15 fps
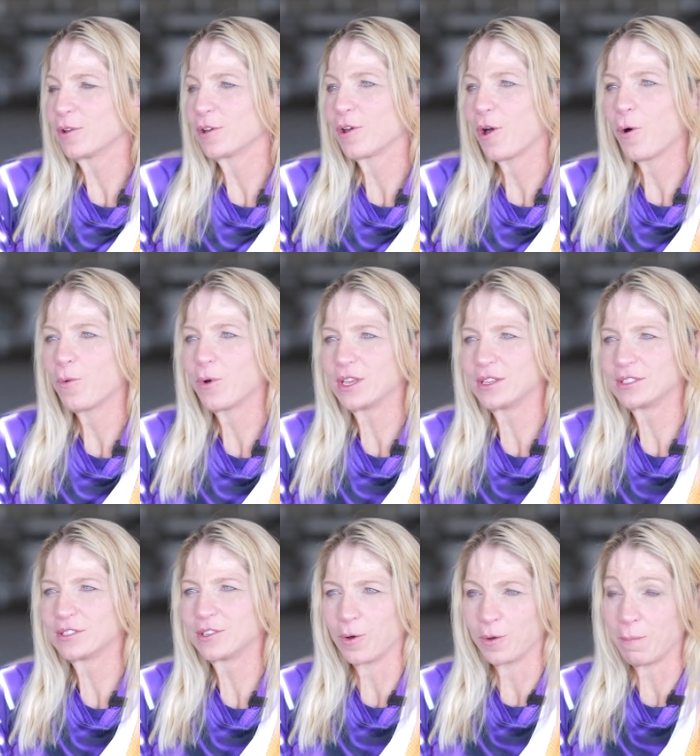could
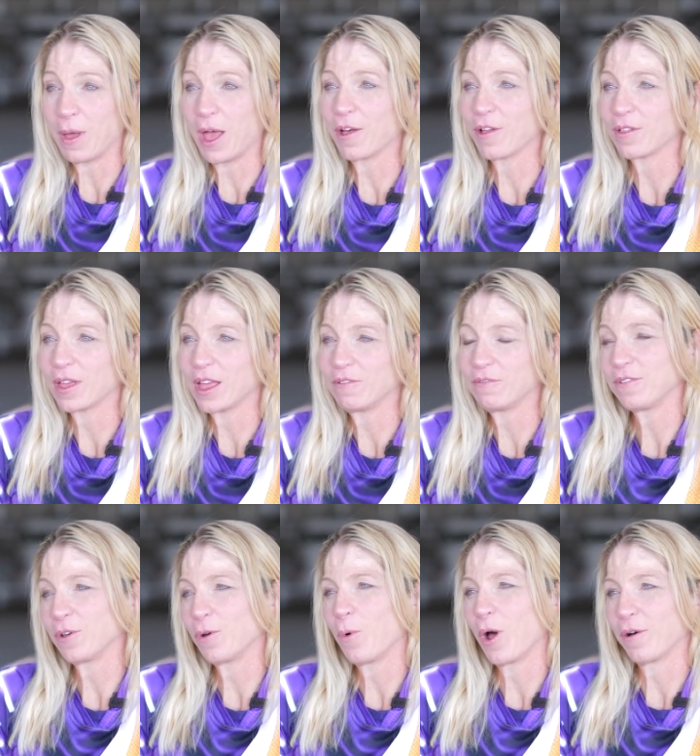always go to Mel
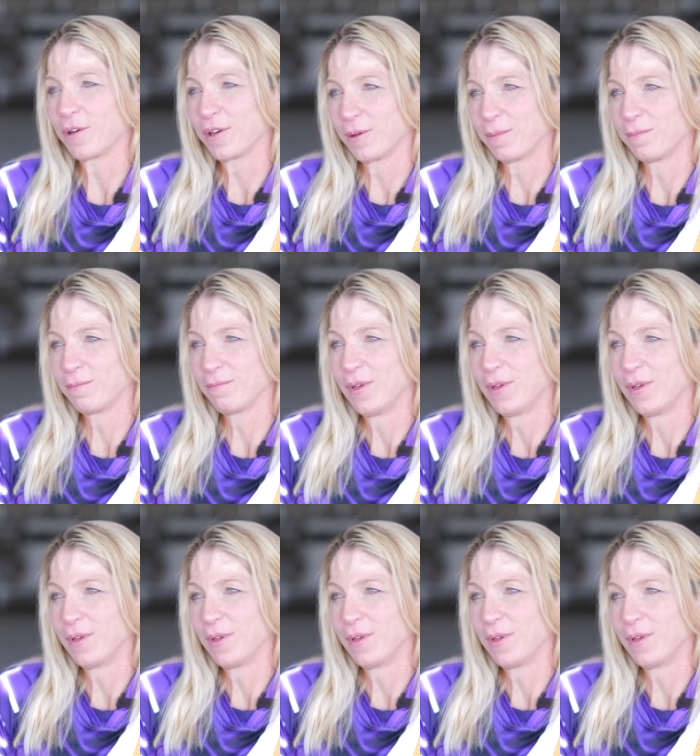and feel welcome.